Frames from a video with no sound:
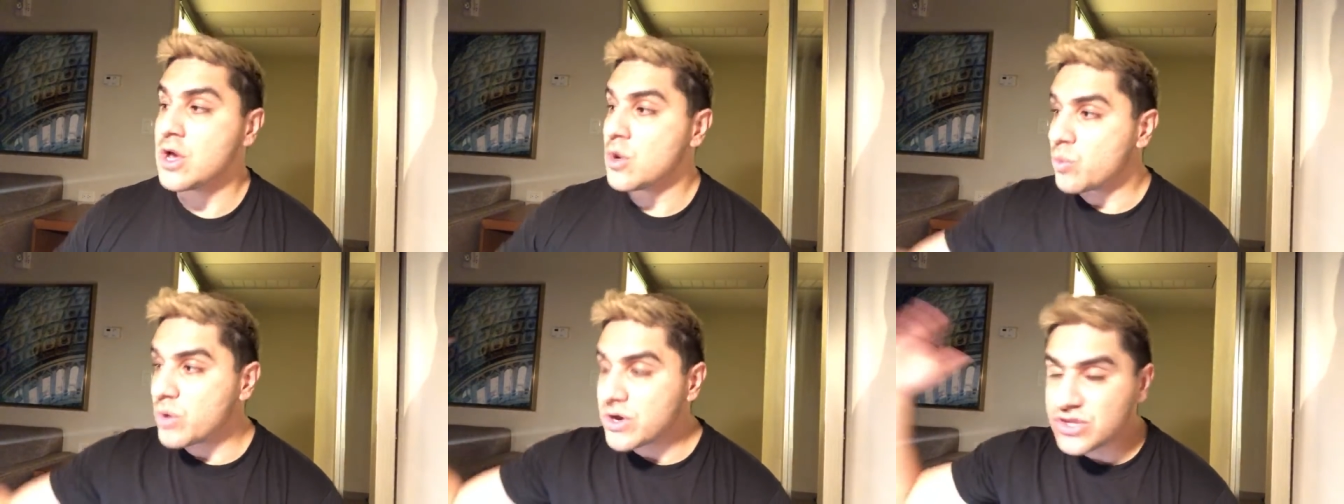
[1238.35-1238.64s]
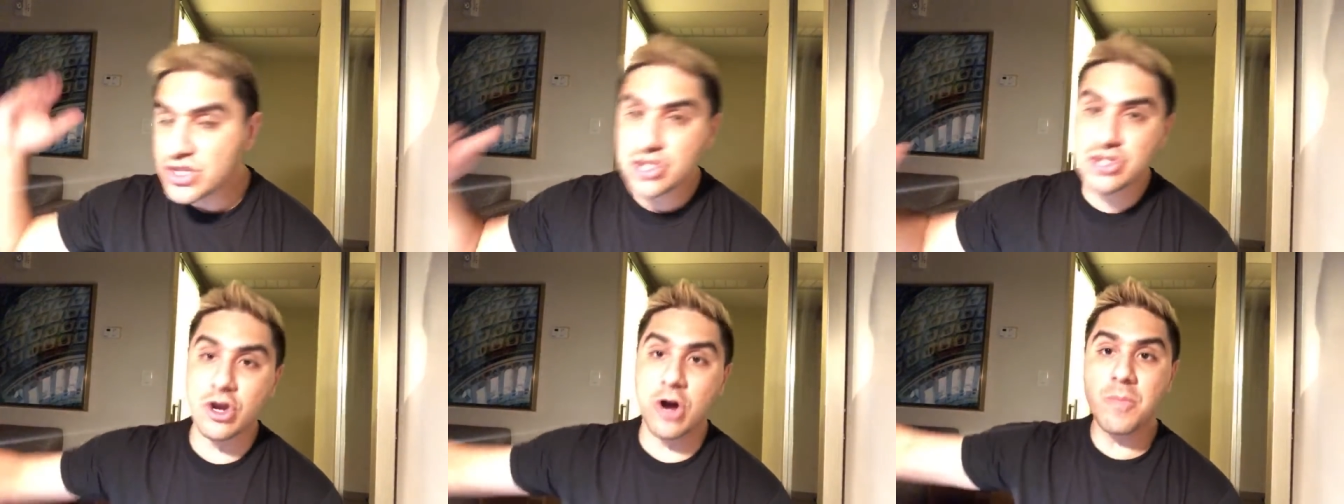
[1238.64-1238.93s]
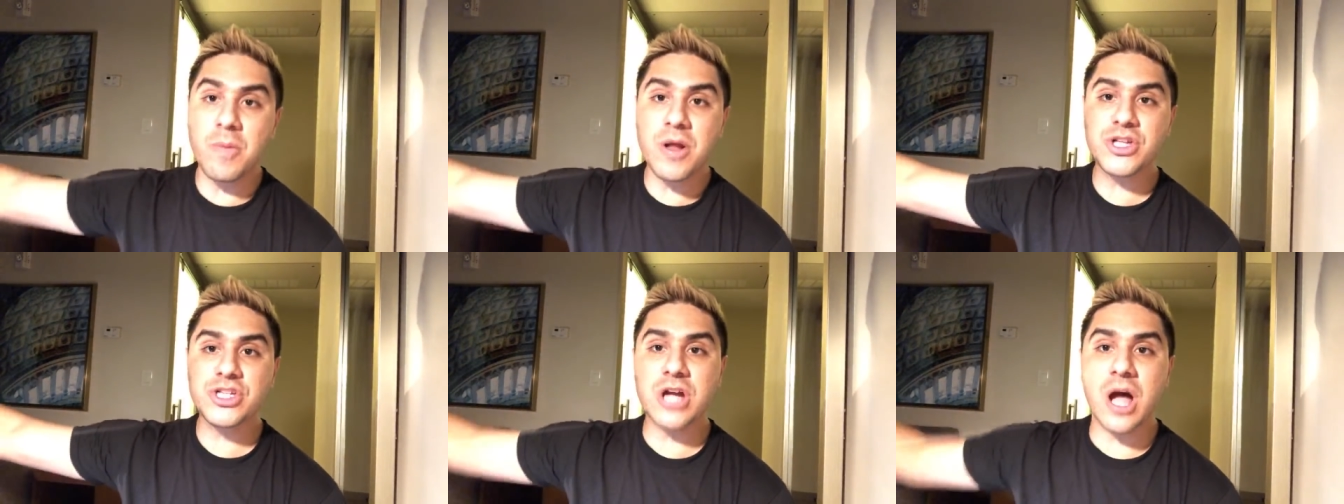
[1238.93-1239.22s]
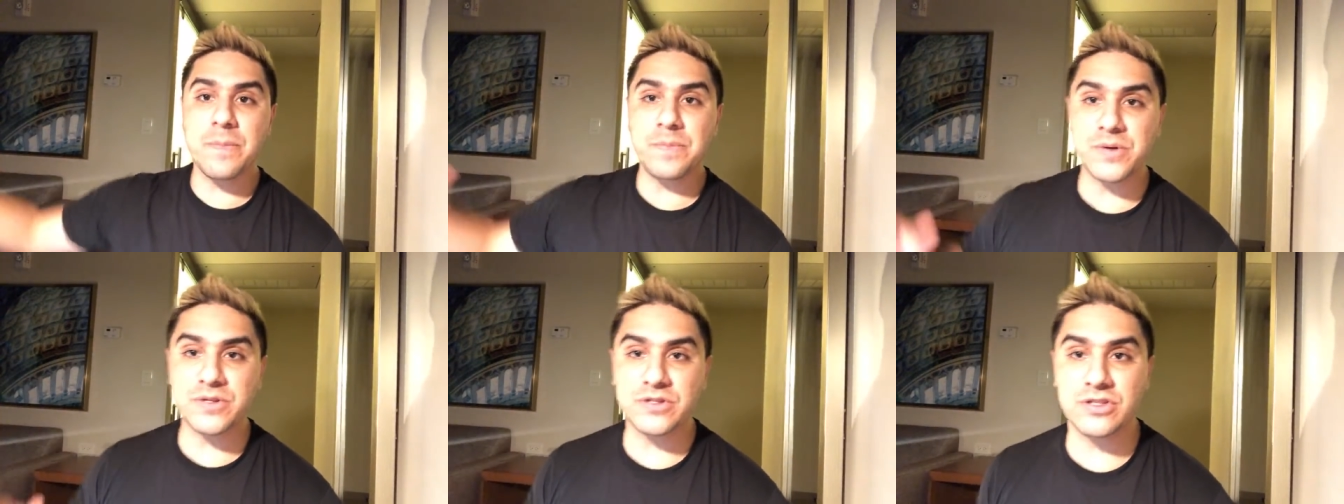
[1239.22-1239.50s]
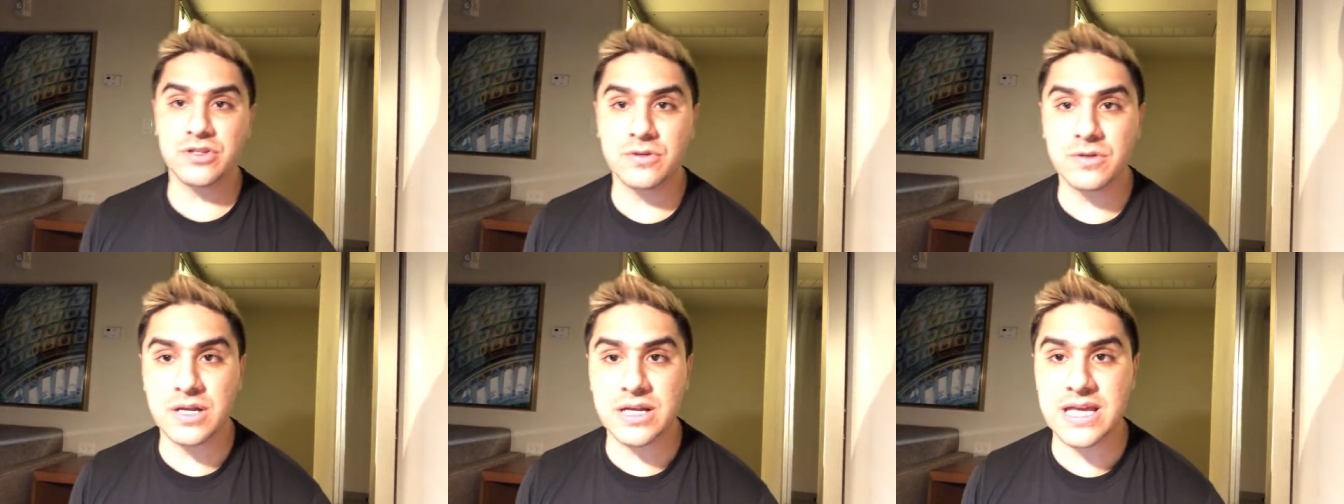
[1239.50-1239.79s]
with so much
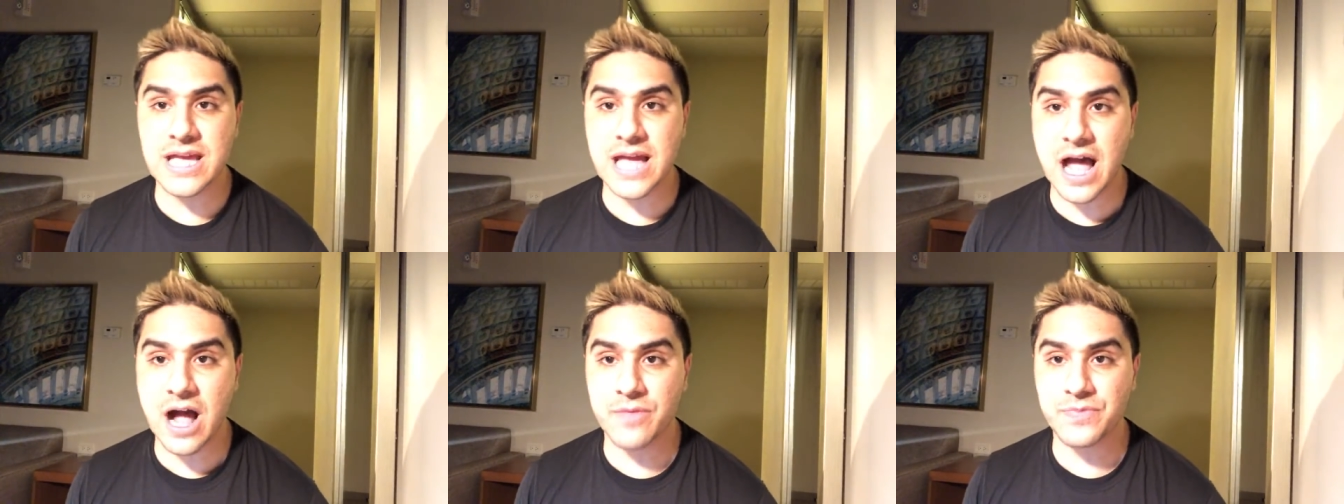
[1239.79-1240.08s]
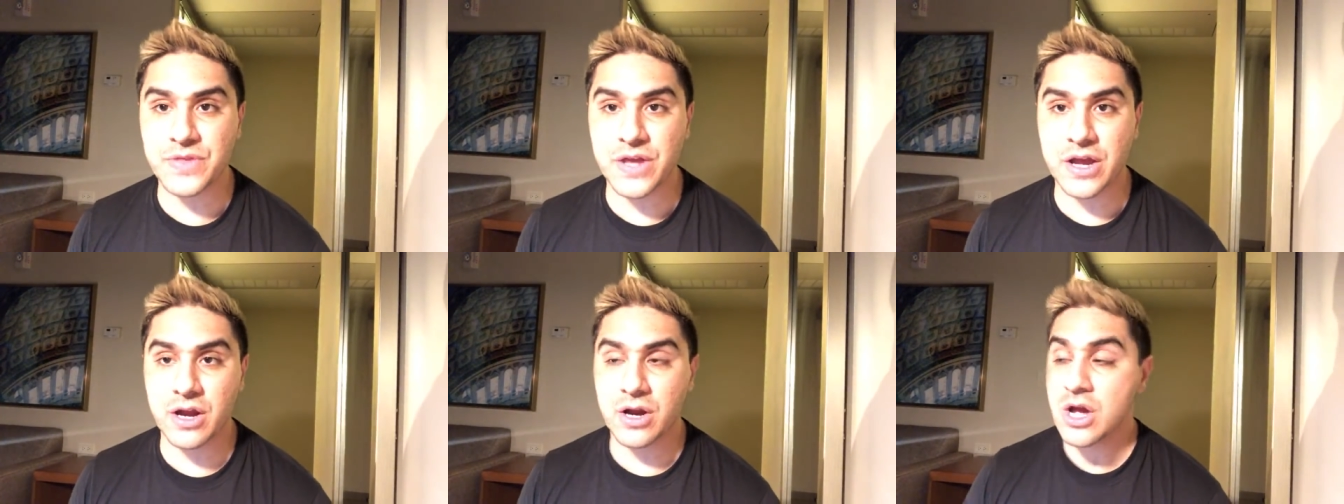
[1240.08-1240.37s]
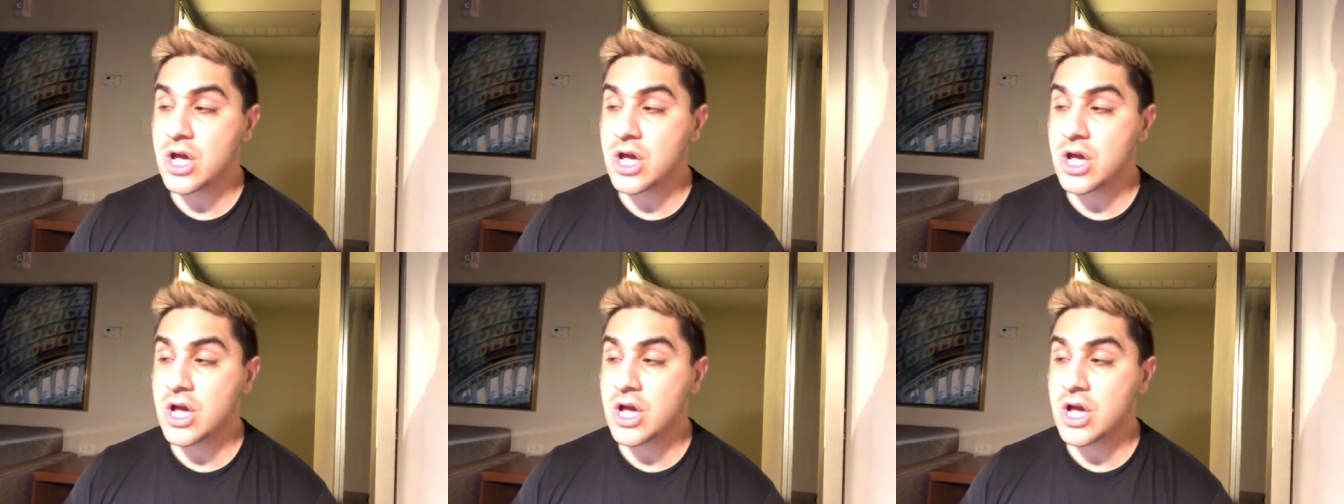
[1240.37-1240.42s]
opportunity out there,